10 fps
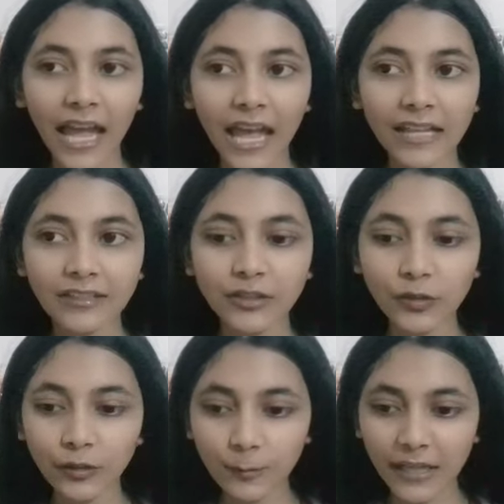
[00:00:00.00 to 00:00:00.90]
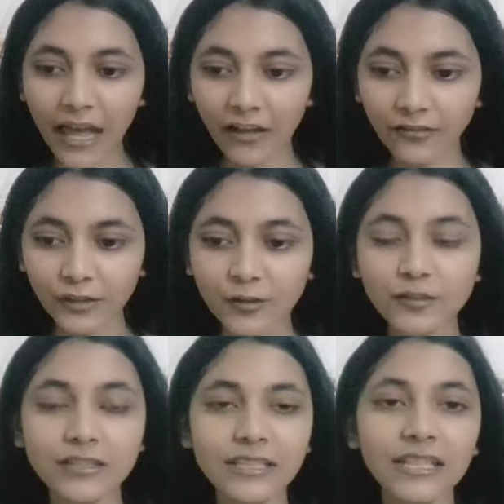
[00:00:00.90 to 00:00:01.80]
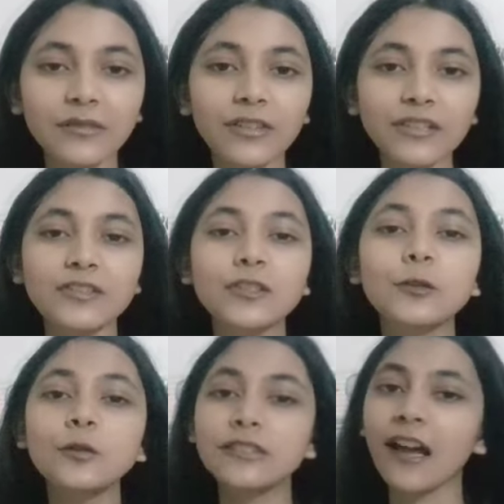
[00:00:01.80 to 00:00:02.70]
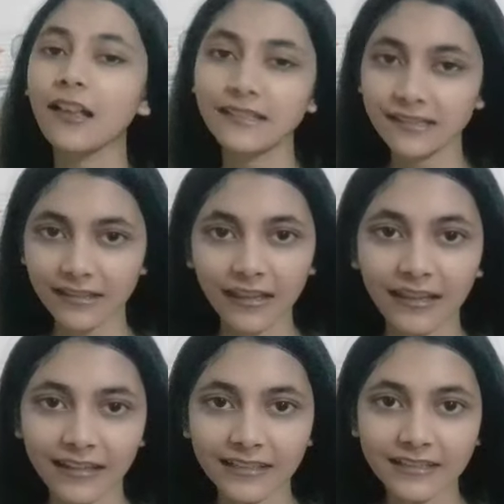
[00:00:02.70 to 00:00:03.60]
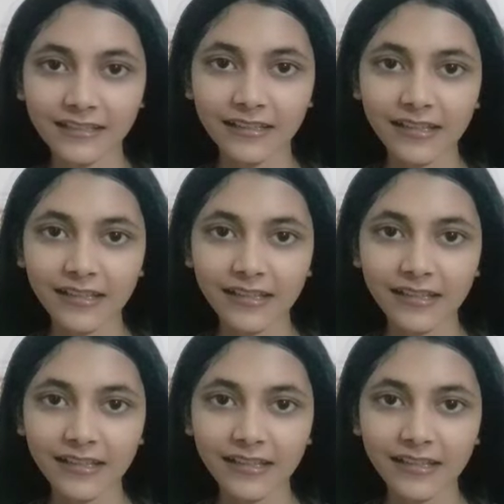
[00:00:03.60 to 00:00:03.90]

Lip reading: and you'll be having to deal with 2 tasks in it.